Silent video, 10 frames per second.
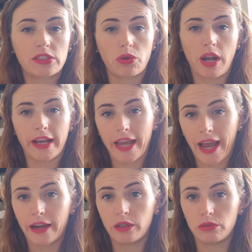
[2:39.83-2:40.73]
so like
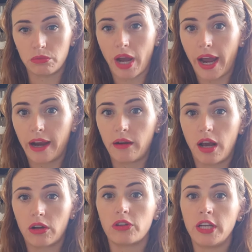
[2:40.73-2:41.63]
how
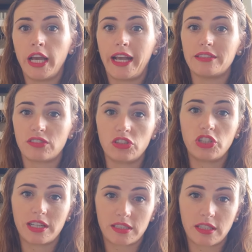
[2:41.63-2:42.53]
long is
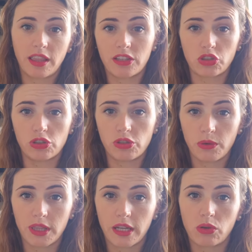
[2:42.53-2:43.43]
suggested that you're
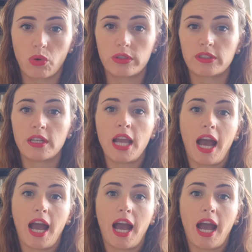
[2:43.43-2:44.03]
doing that course.